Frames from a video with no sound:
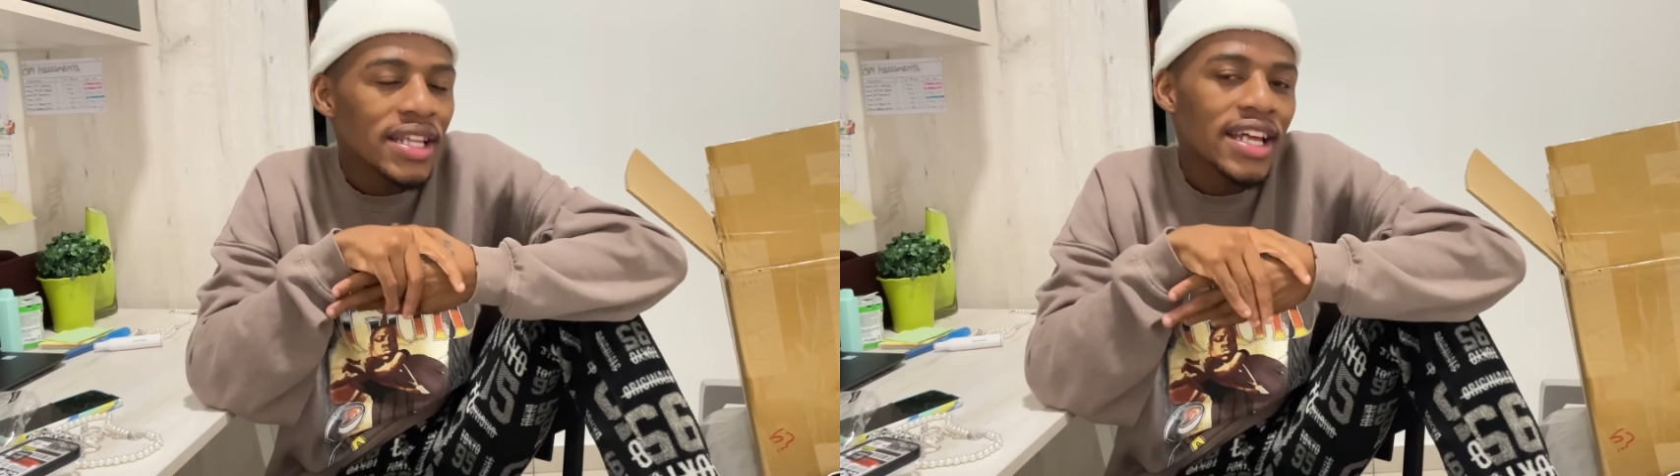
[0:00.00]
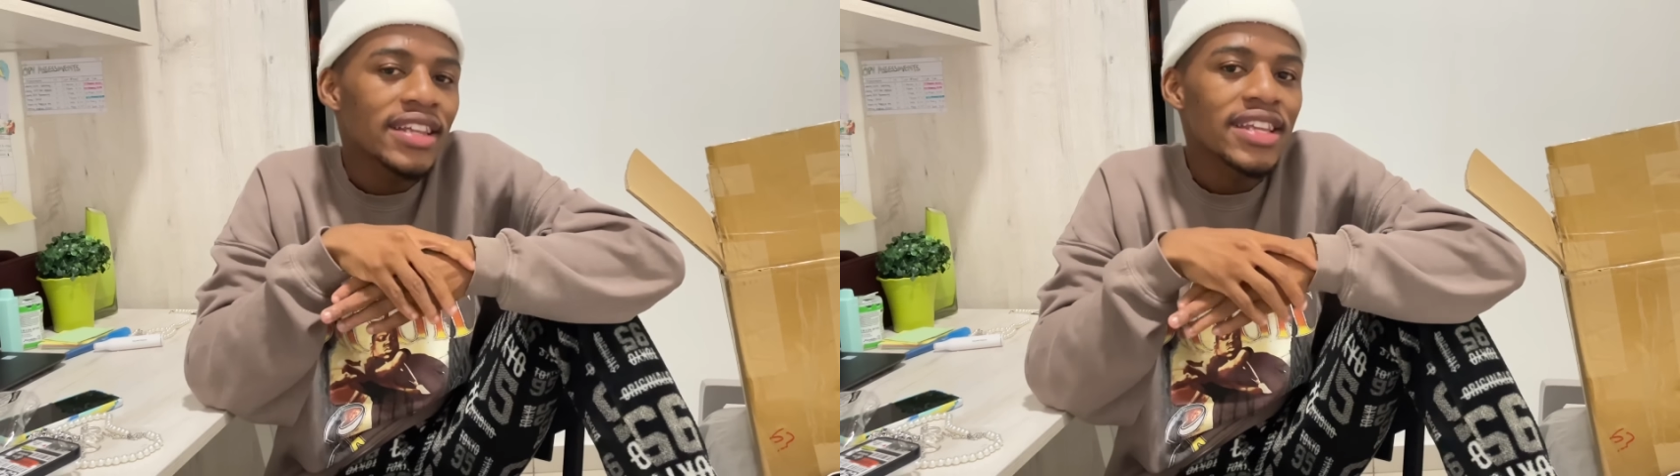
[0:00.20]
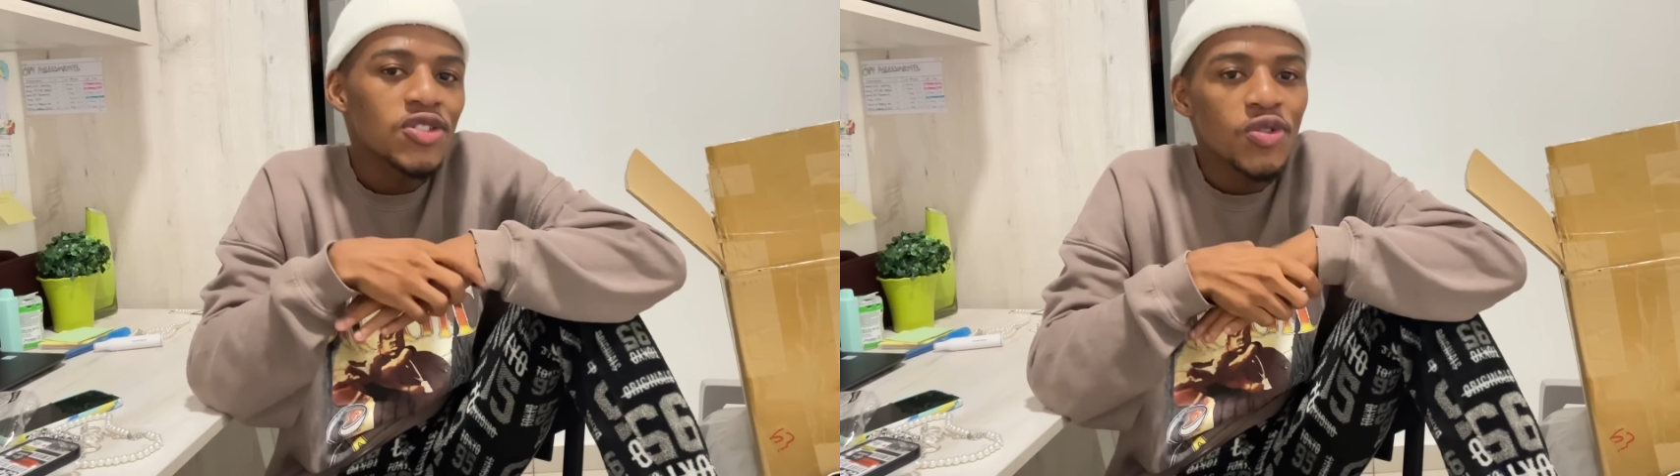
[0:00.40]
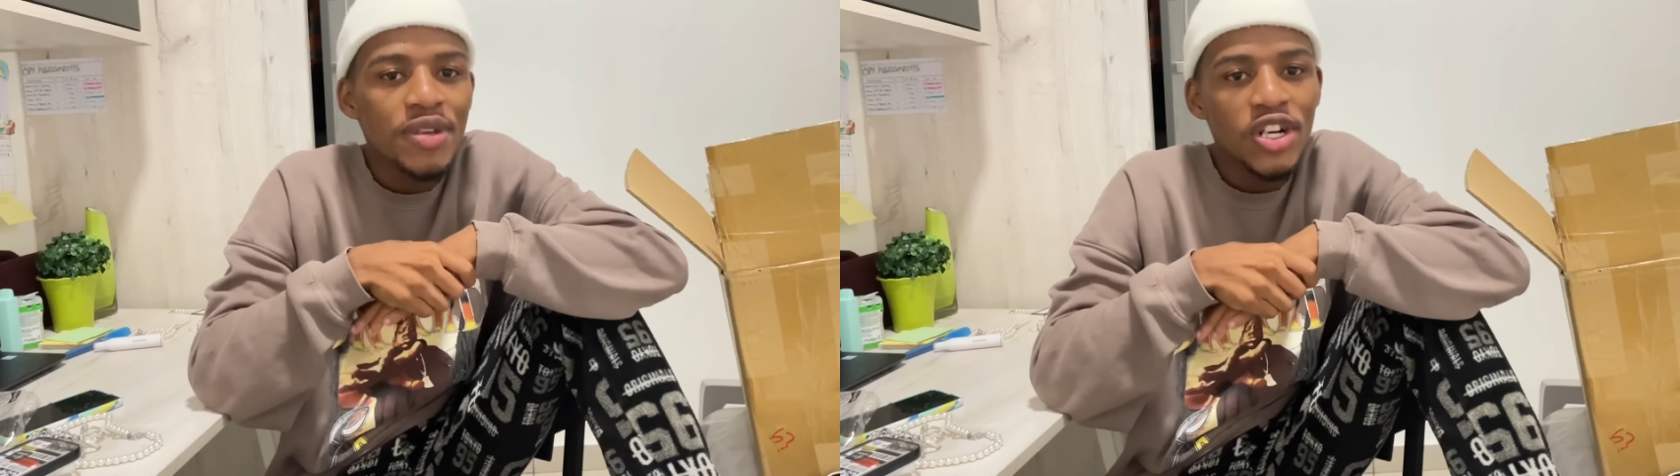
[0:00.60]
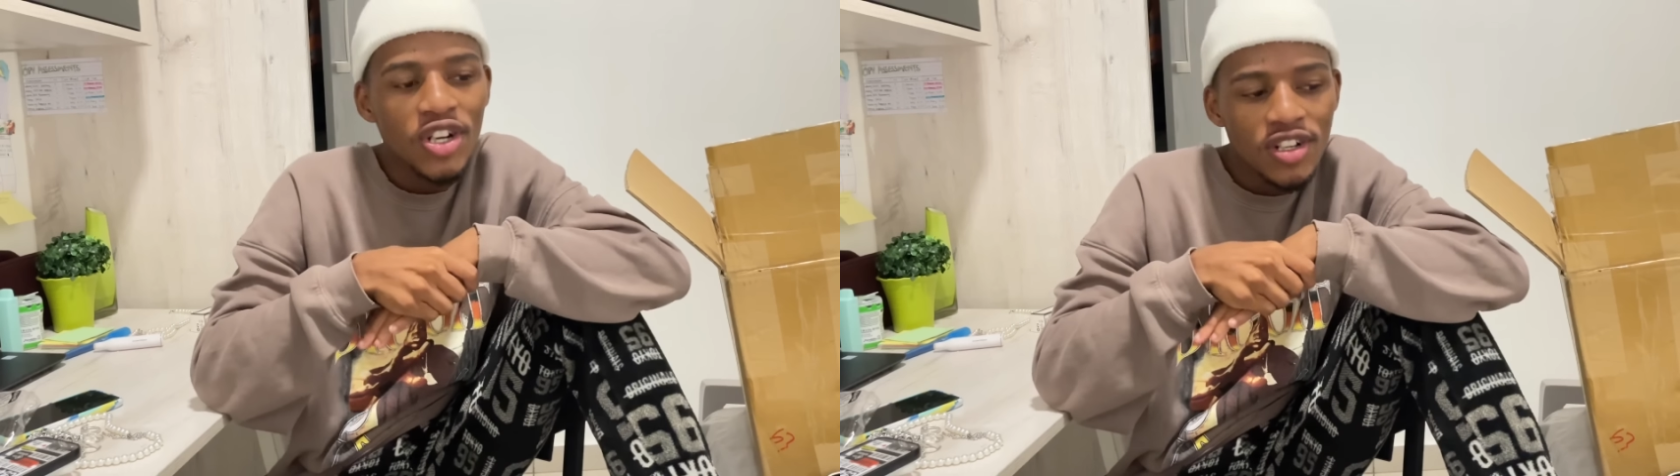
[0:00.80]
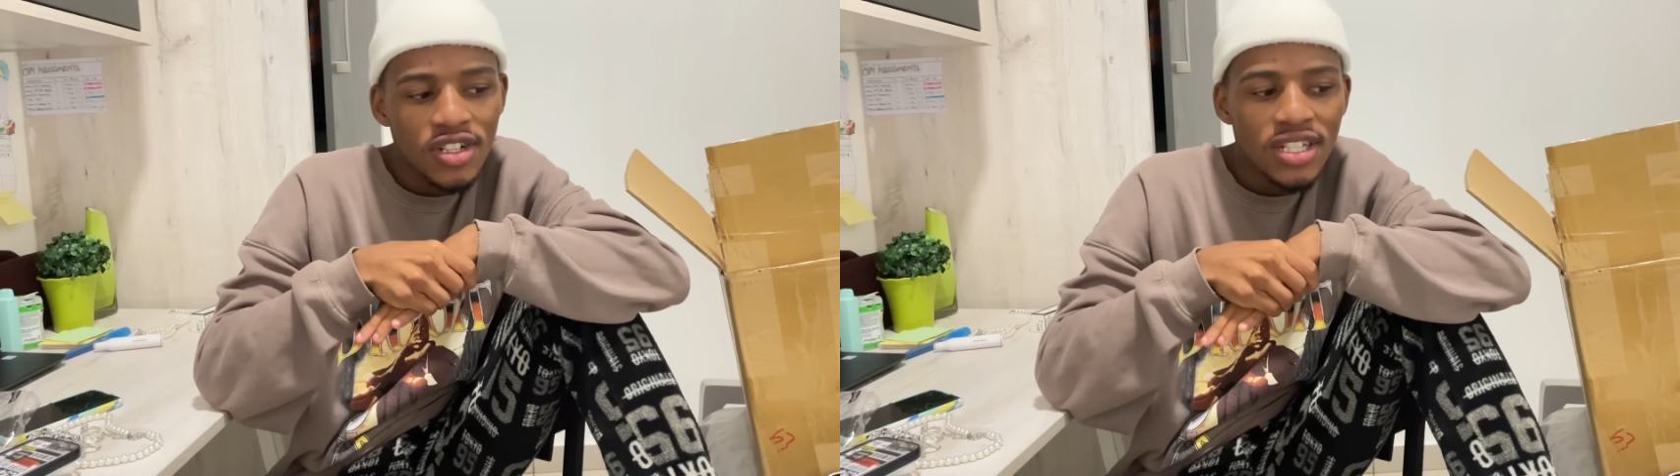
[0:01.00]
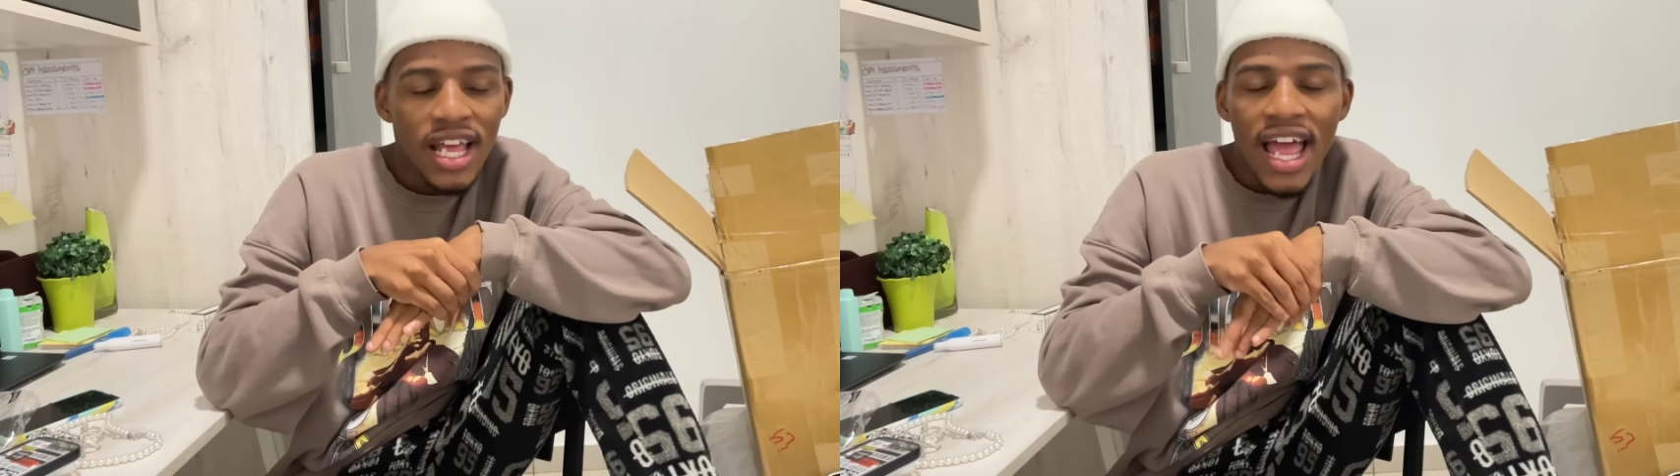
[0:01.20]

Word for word: that things will be good,